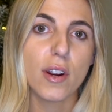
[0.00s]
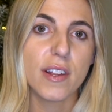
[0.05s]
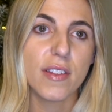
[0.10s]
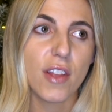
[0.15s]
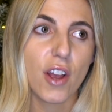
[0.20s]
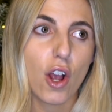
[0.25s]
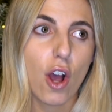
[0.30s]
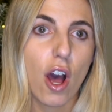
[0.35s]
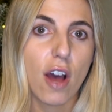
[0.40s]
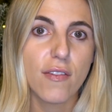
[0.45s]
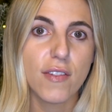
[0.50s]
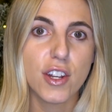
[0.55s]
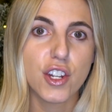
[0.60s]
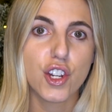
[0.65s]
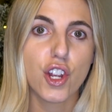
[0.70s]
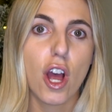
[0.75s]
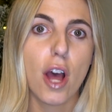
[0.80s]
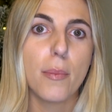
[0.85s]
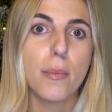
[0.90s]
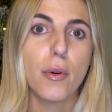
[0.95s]
in the coffee
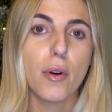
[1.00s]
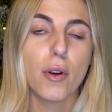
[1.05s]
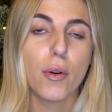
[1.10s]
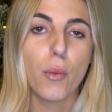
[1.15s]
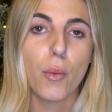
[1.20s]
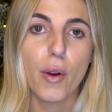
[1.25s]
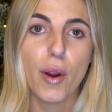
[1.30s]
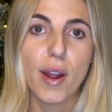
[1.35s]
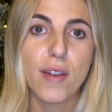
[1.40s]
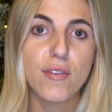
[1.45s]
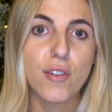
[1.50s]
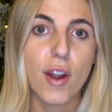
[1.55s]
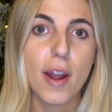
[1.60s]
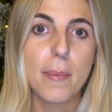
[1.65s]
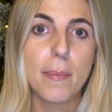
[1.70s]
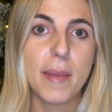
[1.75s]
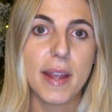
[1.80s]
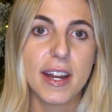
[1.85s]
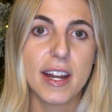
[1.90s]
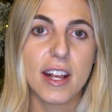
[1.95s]
shop or wherever
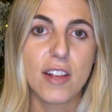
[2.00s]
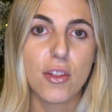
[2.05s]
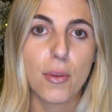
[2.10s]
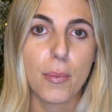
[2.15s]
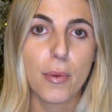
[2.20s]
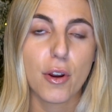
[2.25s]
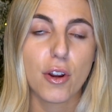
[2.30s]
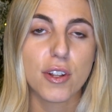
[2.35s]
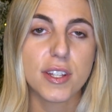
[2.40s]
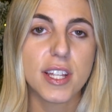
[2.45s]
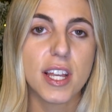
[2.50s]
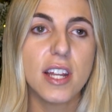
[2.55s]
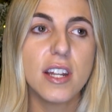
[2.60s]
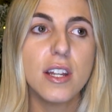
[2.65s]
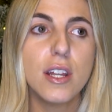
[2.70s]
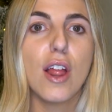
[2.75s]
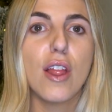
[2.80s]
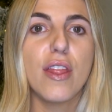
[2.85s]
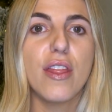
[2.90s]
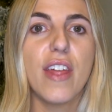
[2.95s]
I'm meeting the
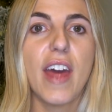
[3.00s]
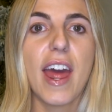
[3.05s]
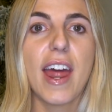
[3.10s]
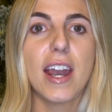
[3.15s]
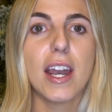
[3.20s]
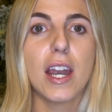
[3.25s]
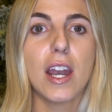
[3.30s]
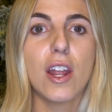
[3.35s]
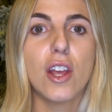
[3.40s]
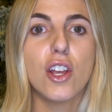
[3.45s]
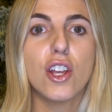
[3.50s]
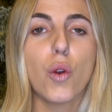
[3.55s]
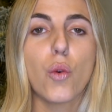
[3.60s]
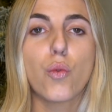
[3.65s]
person than